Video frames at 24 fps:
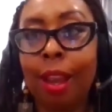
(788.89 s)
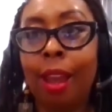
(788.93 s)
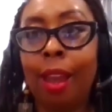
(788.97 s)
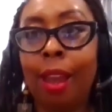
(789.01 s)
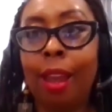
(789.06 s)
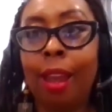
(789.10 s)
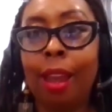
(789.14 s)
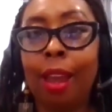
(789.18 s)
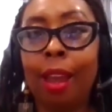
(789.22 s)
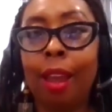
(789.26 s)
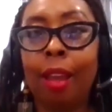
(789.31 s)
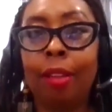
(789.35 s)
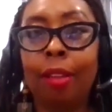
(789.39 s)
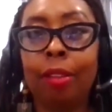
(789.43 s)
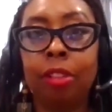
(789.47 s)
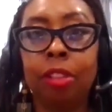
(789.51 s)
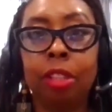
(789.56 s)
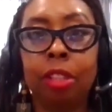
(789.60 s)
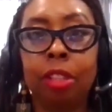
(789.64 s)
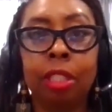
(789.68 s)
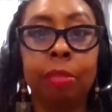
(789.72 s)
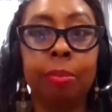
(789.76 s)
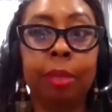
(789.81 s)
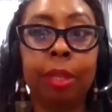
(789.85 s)
And
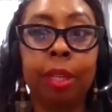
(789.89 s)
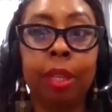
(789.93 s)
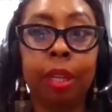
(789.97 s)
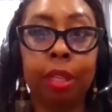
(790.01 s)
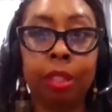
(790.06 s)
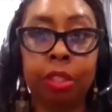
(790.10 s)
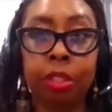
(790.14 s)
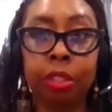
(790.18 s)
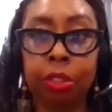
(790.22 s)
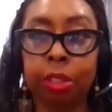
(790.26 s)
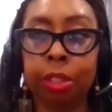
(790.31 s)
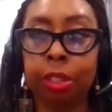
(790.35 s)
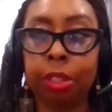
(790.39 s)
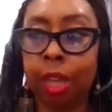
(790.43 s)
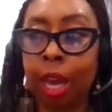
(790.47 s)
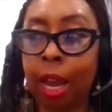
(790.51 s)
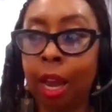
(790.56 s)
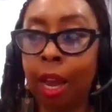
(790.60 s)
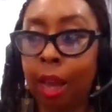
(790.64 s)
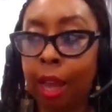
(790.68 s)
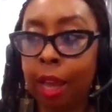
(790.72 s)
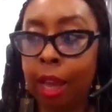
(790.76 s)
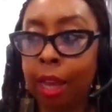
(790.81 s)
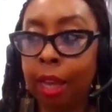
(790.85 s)
just because you're
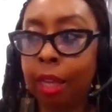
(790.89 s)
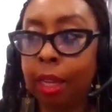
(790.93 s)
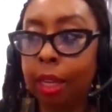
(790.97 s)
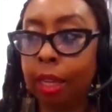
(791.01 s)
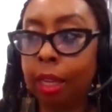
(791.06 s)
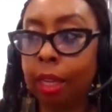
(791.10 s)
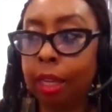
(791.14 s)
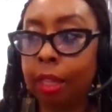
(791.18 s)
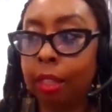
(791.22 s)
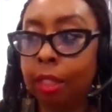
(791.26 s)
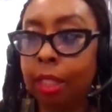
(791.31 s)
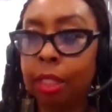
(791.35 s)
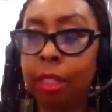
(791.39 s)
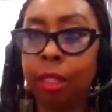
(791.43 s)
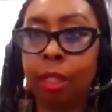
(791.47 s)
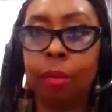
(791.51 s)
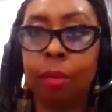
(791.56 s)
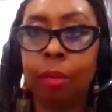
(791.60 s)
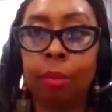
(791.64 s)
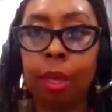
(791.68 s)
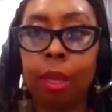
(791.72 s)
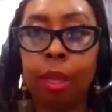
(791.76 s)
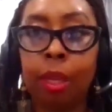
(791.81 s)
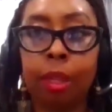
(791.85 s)
shy
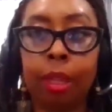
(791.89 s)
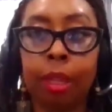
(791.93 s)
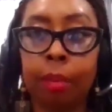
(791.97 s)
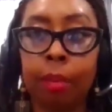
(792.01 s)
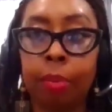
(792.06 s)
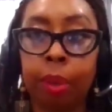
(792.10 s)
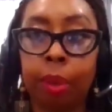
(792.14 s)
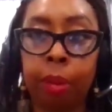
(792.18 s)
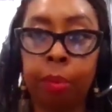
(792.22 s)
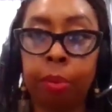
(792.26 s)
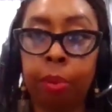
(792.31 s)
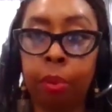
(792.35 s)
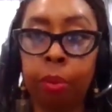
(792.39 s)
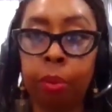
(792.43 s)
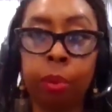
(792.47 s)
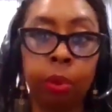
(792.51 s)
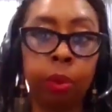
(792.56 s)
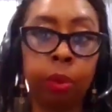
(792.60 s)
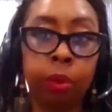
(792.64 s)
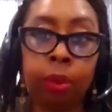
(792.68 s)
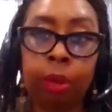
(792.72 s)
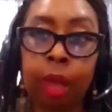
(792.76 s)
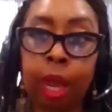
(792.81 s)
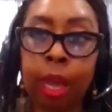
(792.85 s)
doesn't mean that people
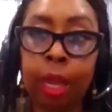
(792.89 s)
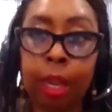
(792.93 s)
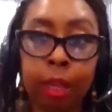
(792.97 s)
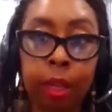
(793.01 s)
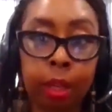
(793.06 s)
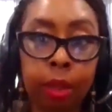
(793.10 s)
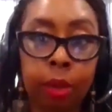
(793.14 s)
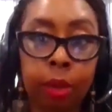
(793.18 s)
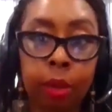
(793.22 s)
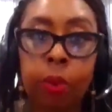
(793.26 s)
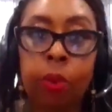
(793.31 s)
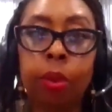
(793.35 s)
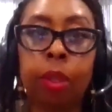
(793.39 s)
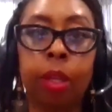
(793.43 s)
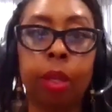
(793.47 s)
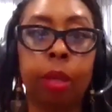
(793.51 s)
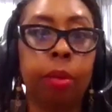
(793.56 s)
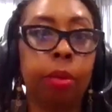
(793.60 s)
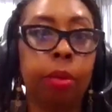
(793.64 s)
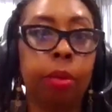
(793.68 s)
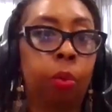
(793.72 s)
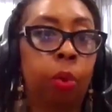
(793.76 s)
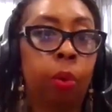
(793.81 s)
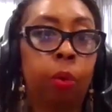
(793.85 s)
won't like you,
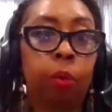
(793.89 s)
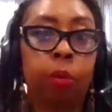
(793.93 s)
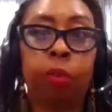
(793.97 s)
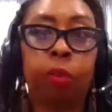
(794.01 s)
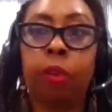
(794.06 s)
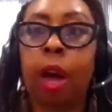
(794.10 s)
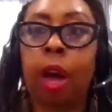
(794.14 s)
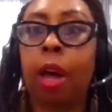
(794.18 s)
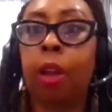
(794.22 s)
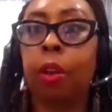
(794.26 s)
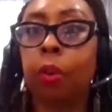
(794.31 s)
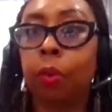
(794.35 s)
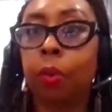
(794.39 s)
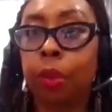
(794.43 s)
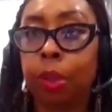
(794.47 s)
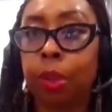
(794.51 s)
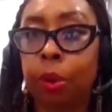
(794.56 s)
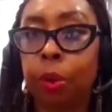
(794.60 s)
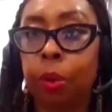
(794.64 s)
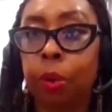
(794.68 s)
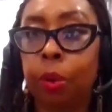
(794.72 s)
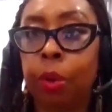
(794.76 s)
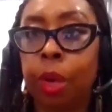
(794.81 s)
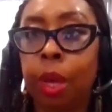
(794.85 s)
won't follow
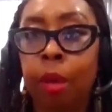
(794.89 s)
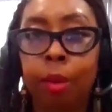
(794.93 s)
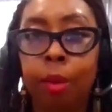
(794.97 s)
you.